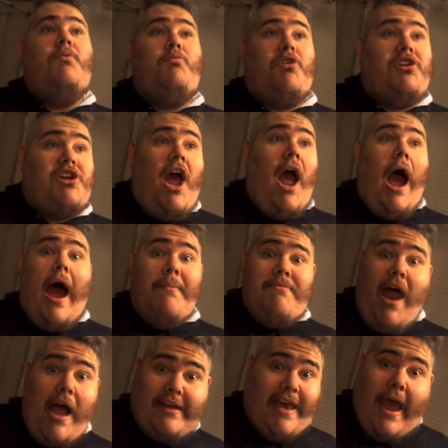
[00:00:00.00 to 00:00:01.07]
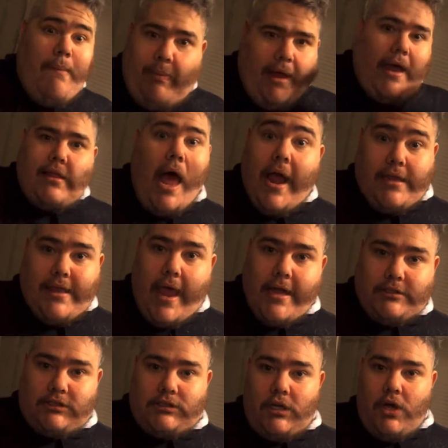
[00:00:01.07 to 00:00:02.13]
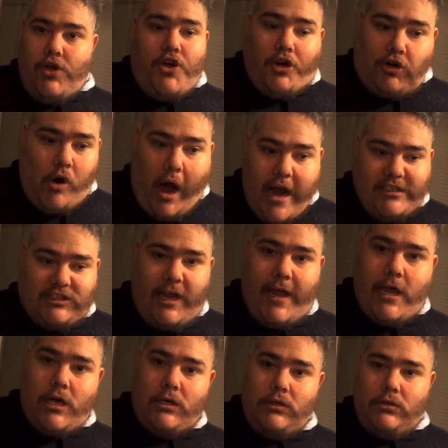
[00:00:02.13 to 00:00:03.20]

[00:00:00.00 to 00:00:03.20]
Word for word: Bro, I'm not keeping it like this. You're crazy.